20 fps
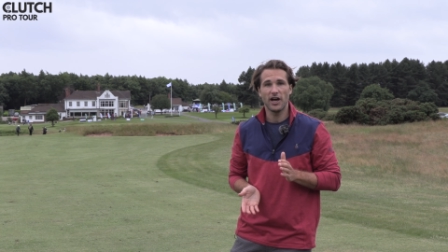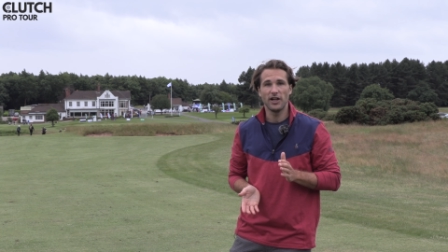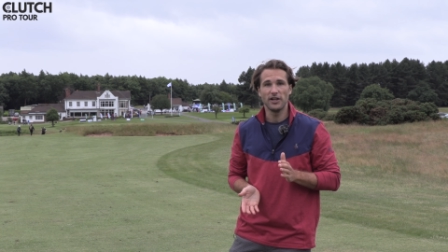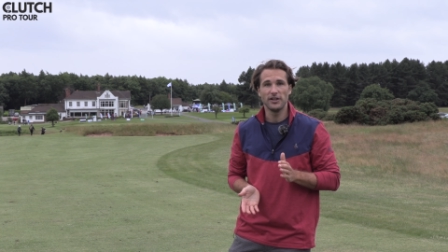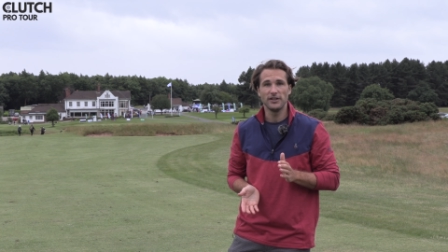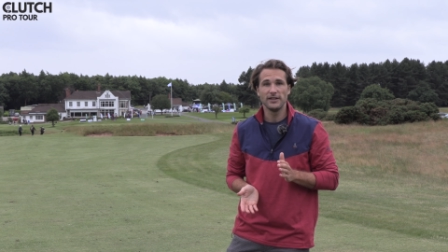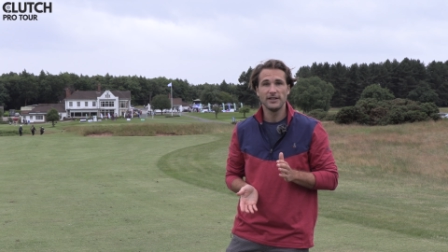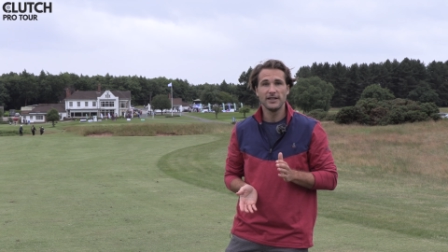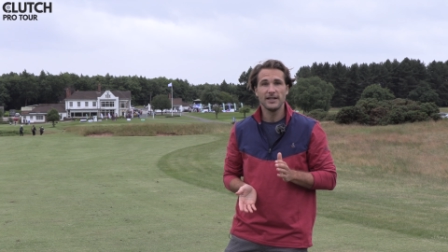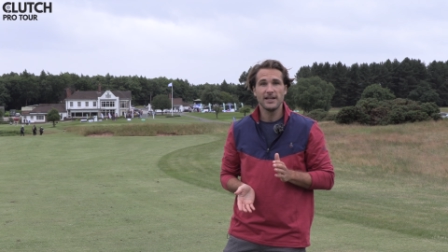
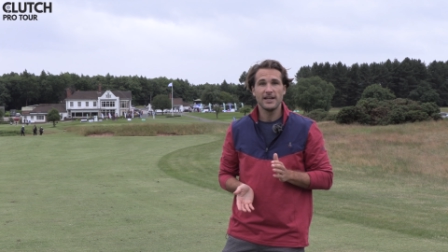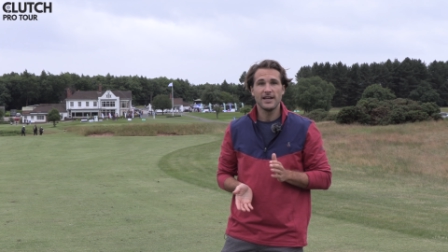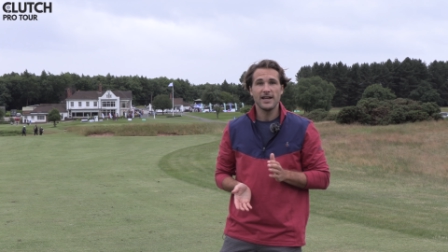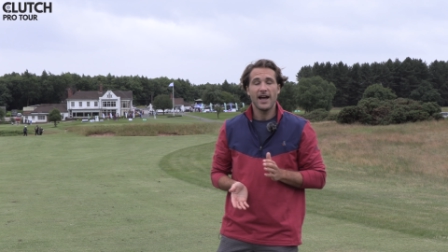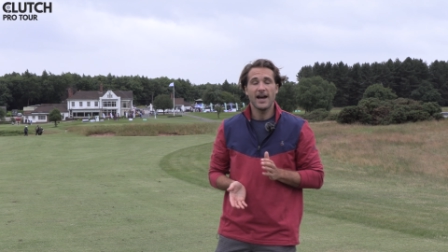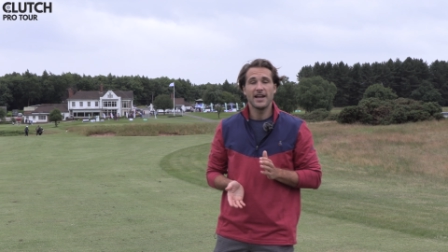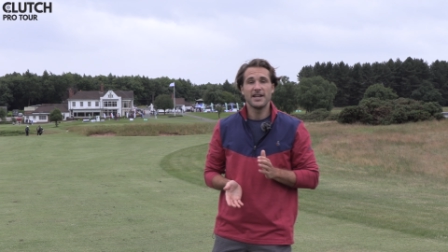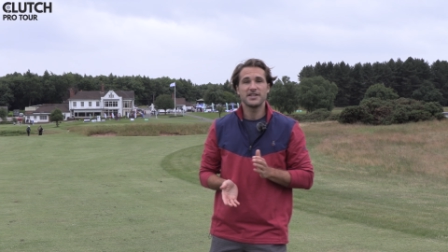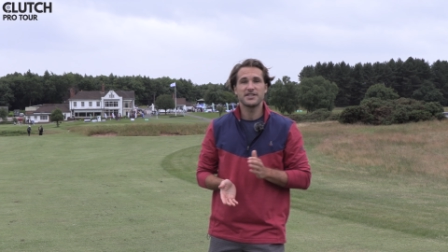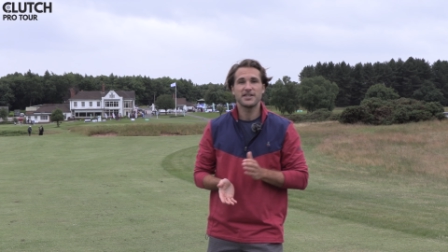Hull.
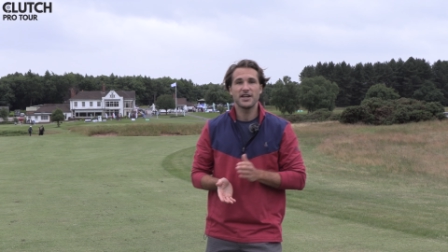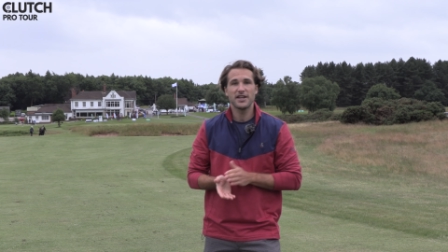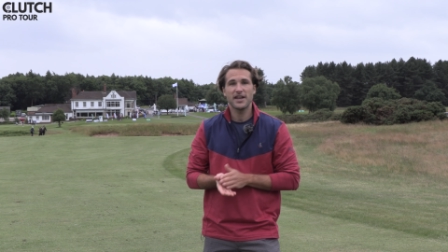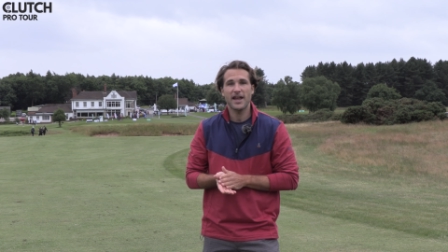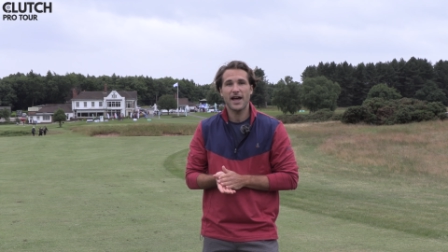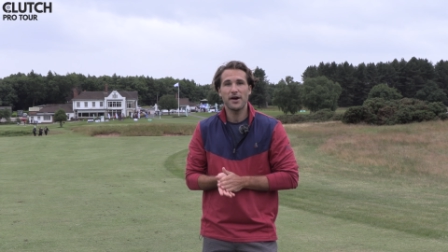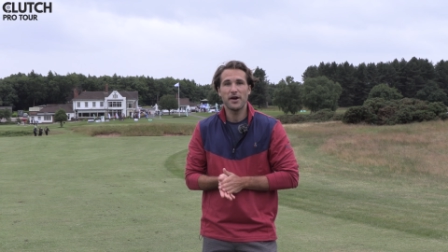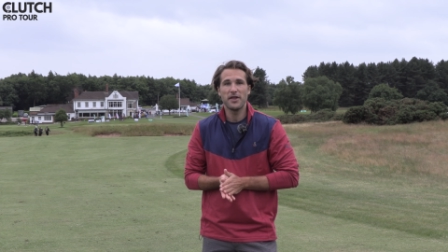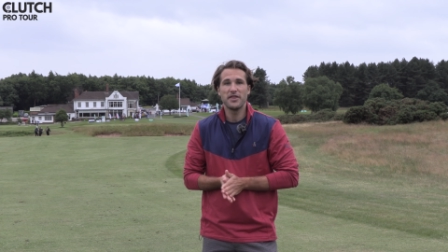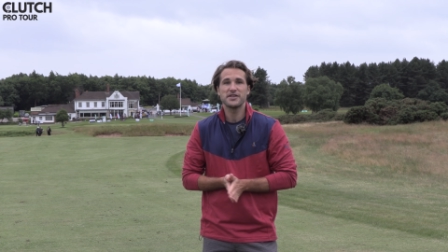And it turned
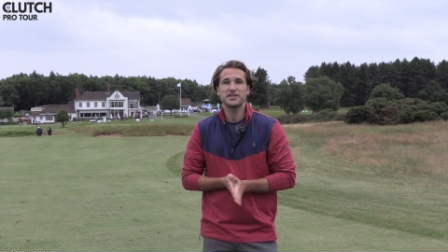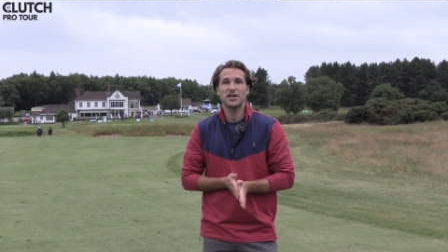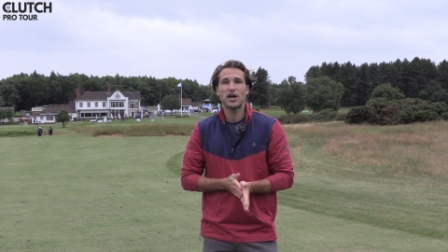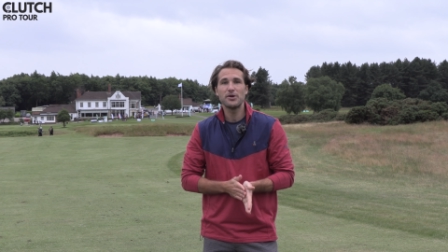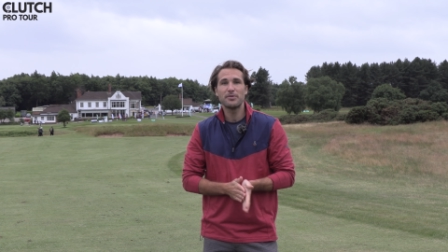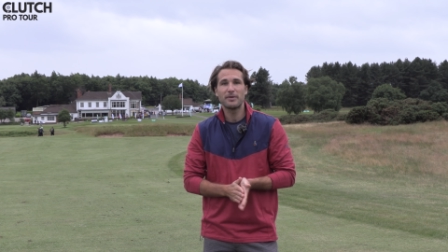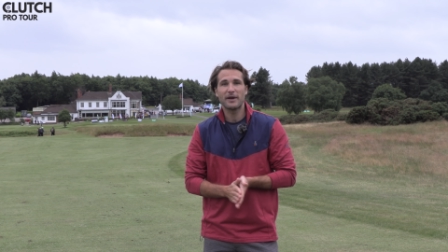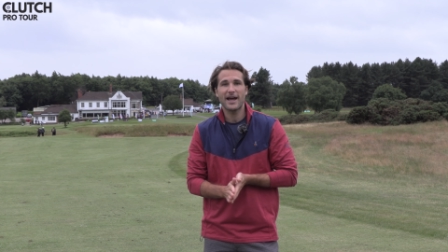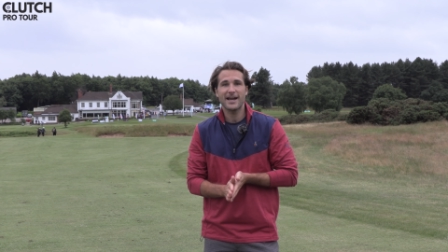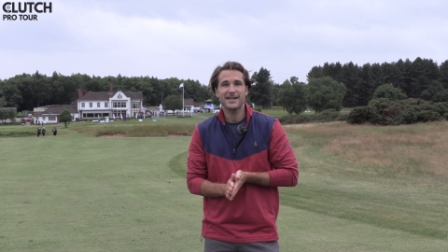out in this
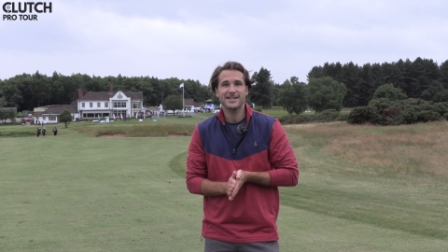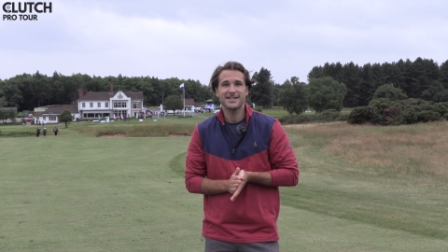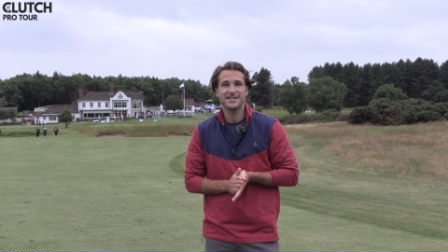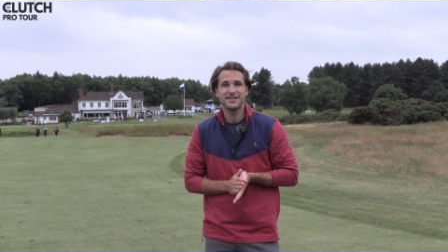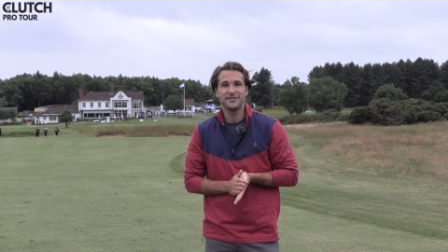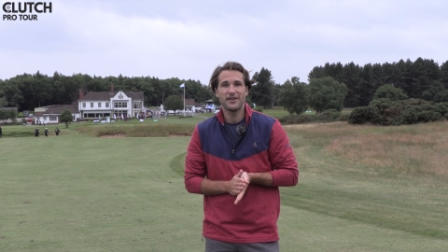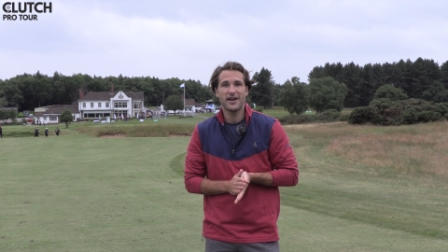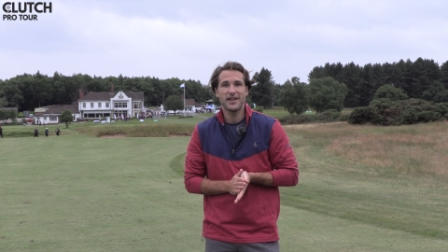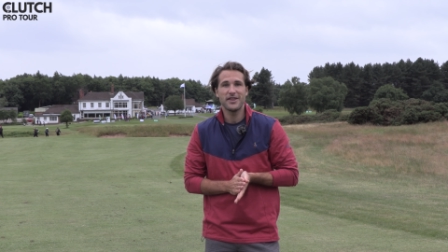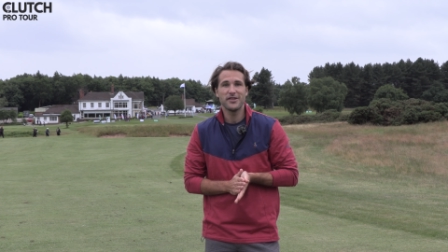open
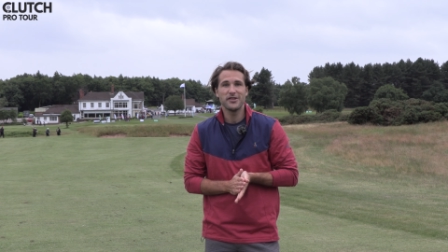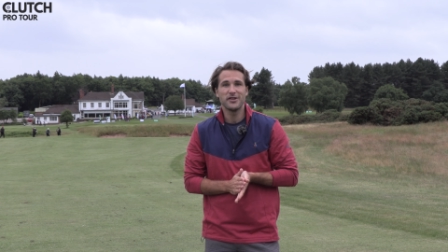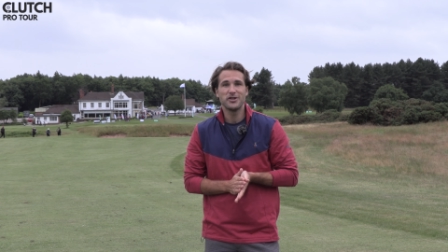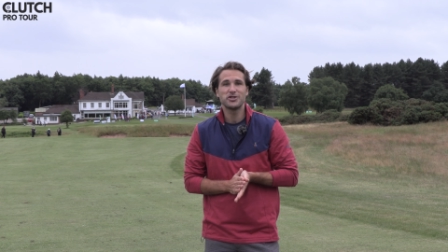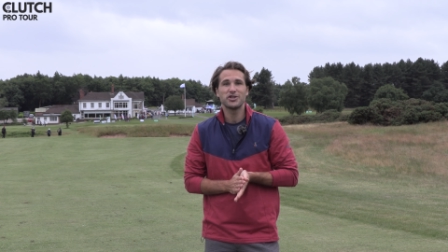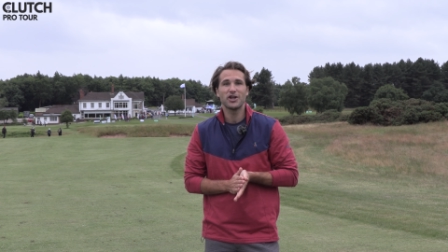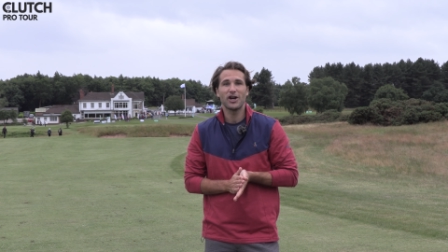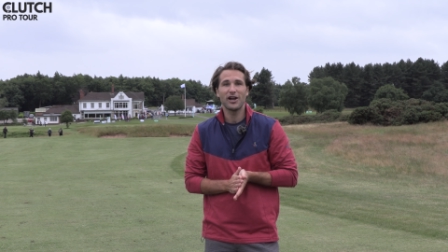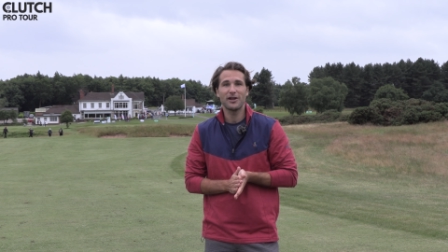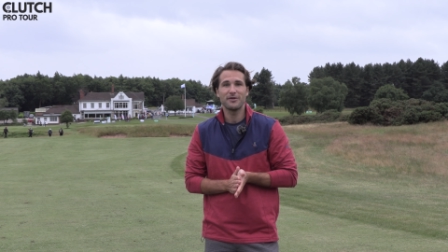access event that
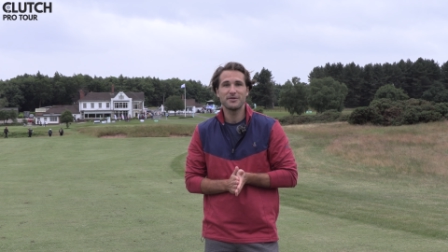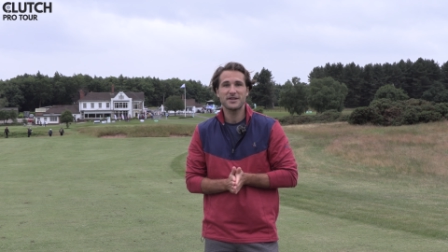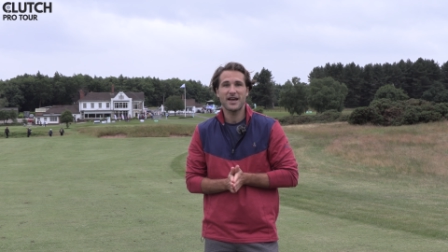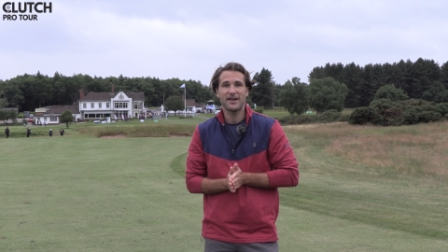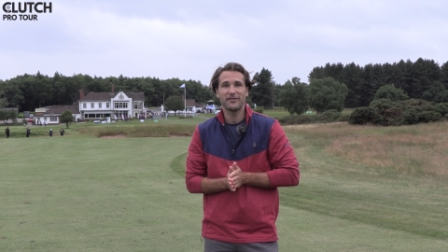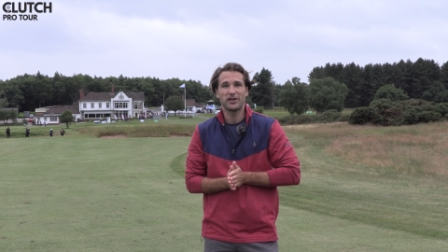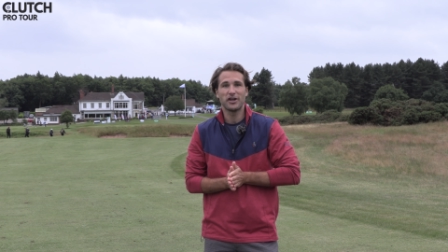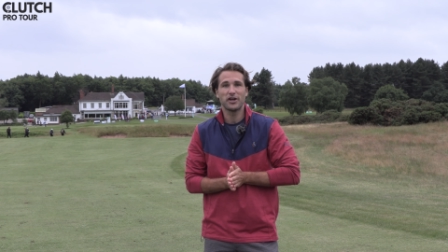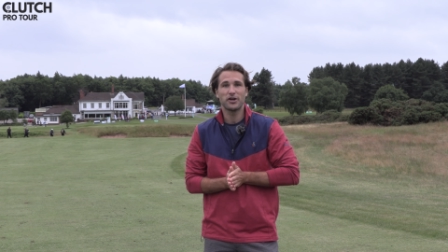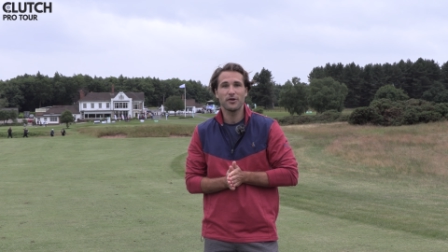Charley was
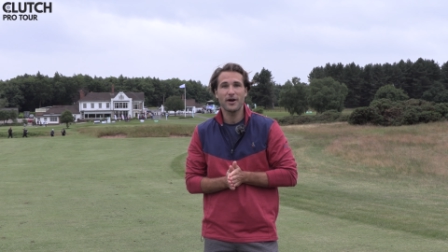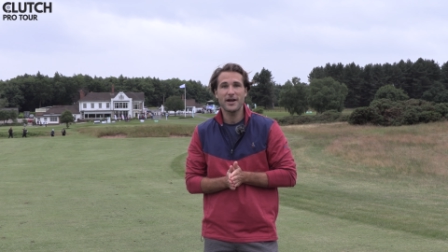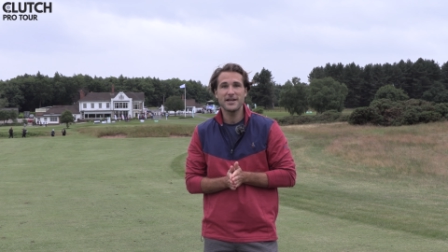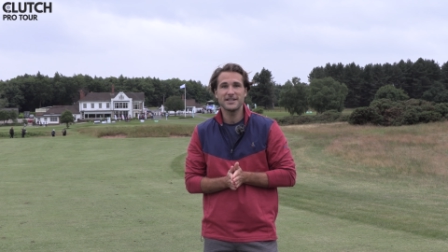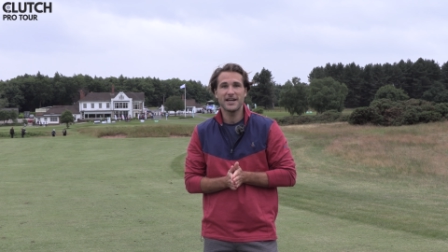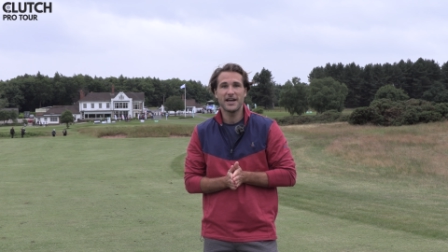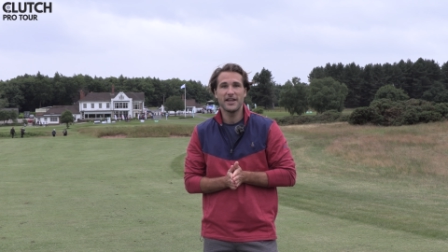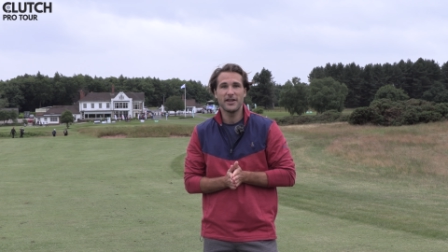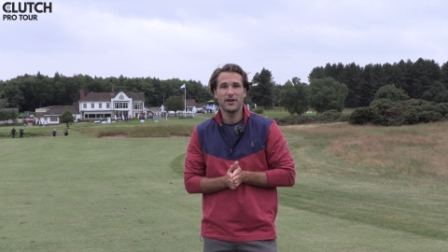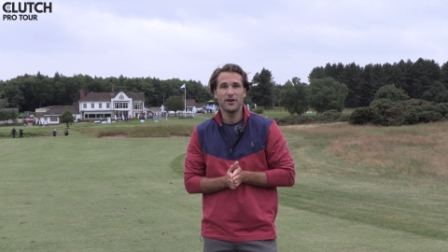having a great
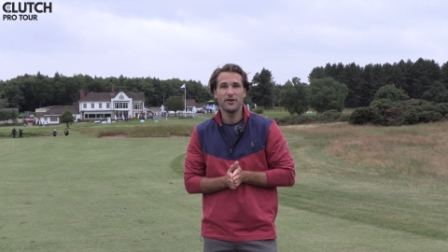day at